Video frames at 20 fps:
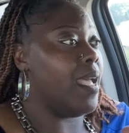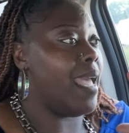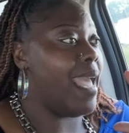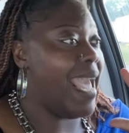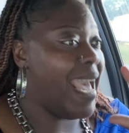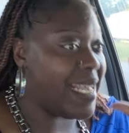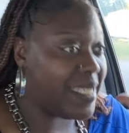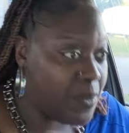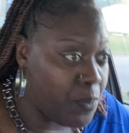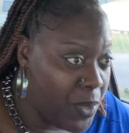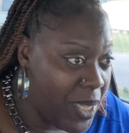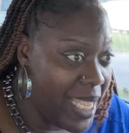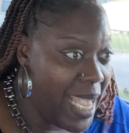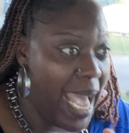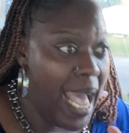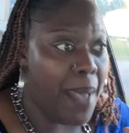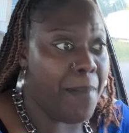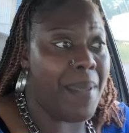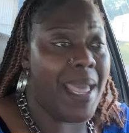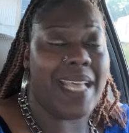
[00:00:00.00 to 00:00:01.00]
as we
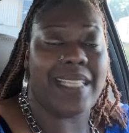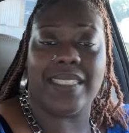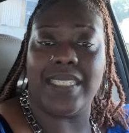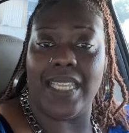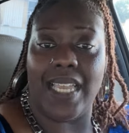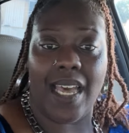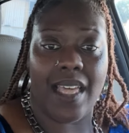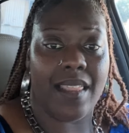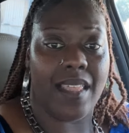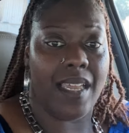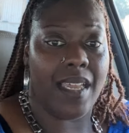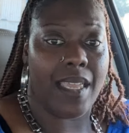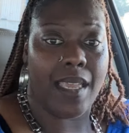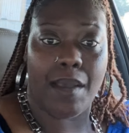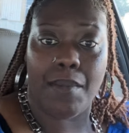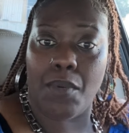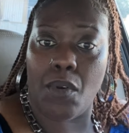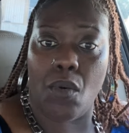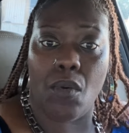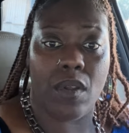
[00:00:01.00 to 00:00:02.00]
got back together and
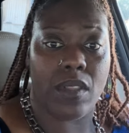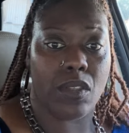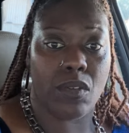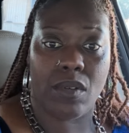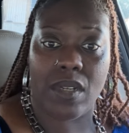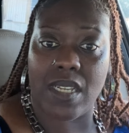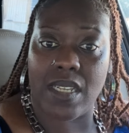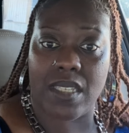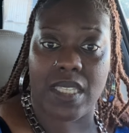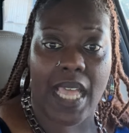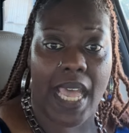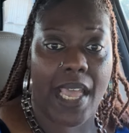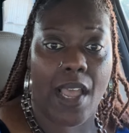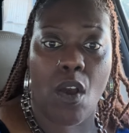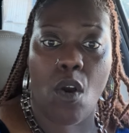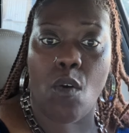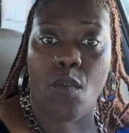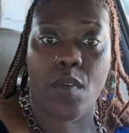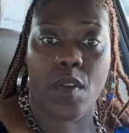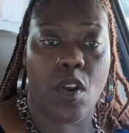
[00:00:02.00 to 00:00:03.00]
kept going through this thing
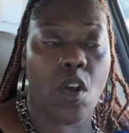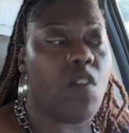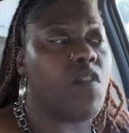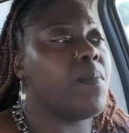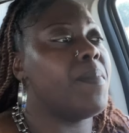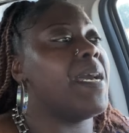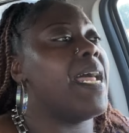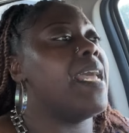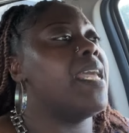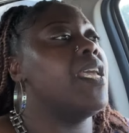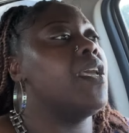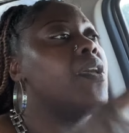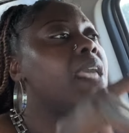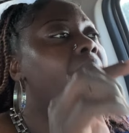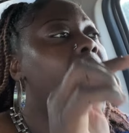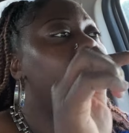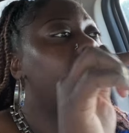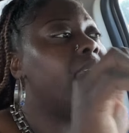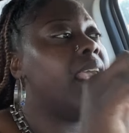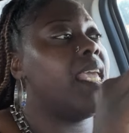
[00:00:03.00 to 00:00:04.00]
over and over, but he
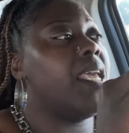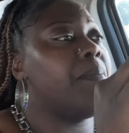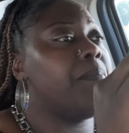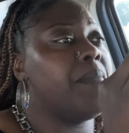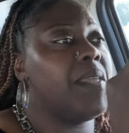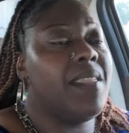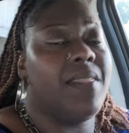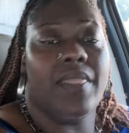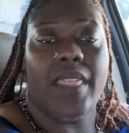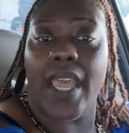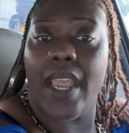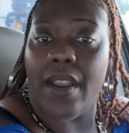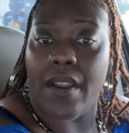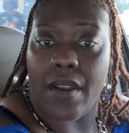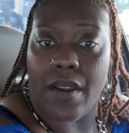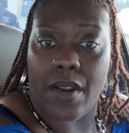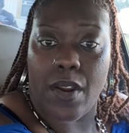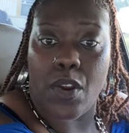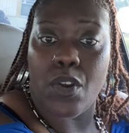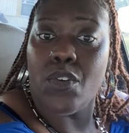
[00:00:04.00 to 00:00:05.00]
can't get me
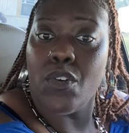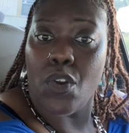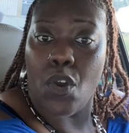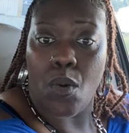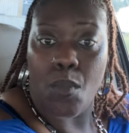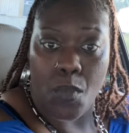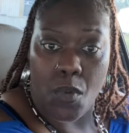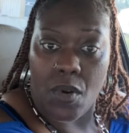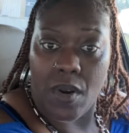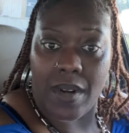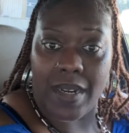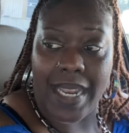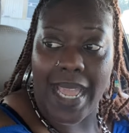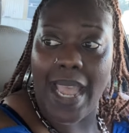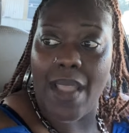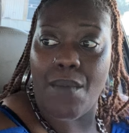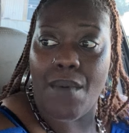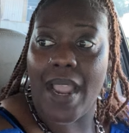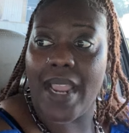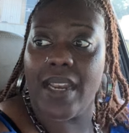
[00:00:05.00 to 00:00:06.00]
there no more.
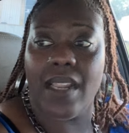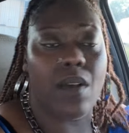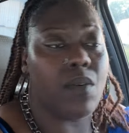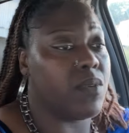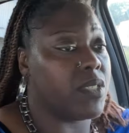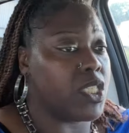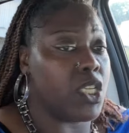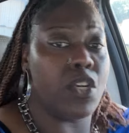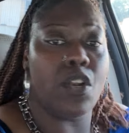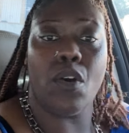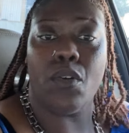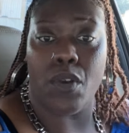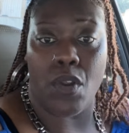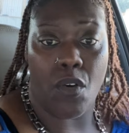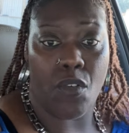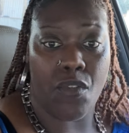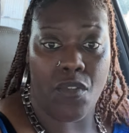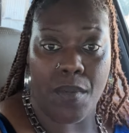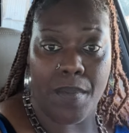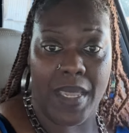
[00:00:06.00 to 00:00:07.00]
That right there was a no
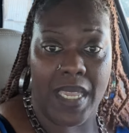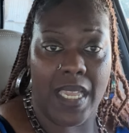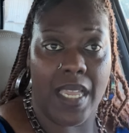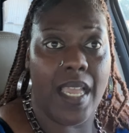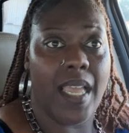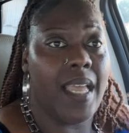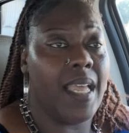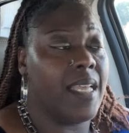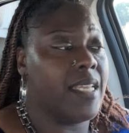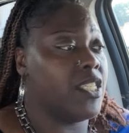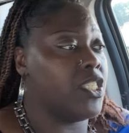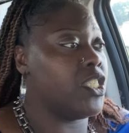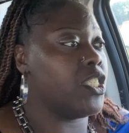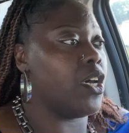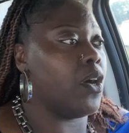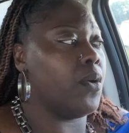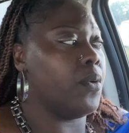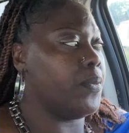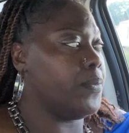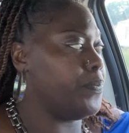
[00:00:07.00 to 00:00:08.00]
no for me.
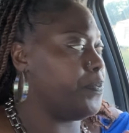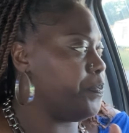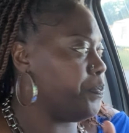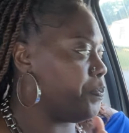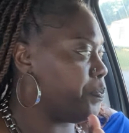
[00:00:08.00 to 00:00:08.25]
So